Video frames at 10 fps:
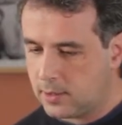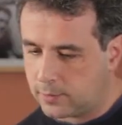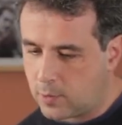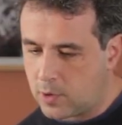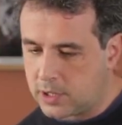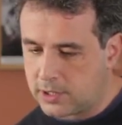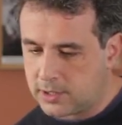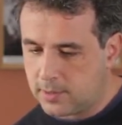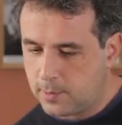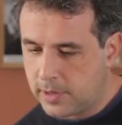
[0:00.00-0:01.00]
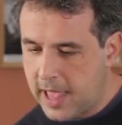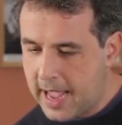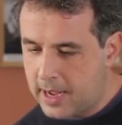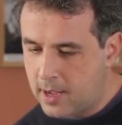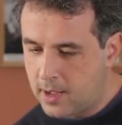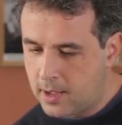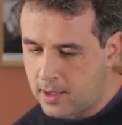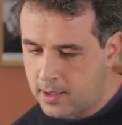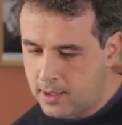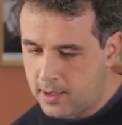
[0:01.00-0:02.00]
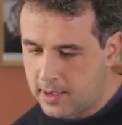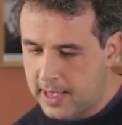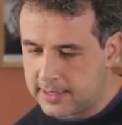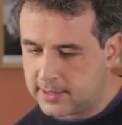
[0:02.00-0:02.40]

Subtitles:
of course, black has